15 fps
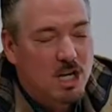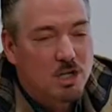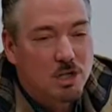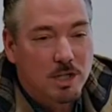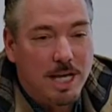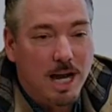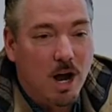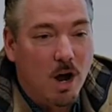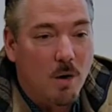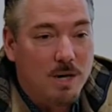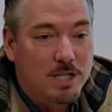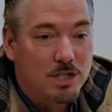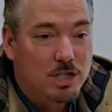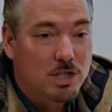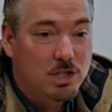So they
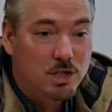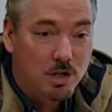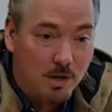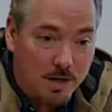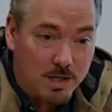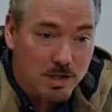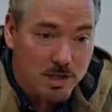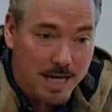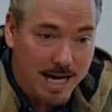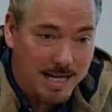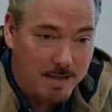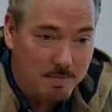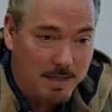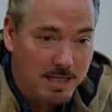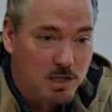always discouraged that
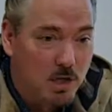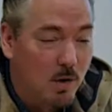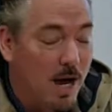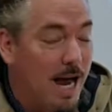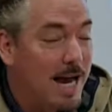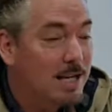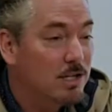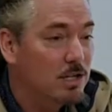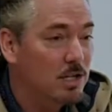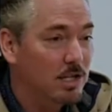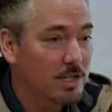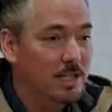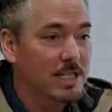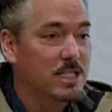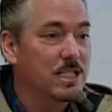in me. So I
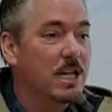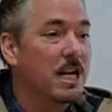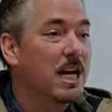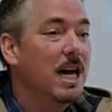took this.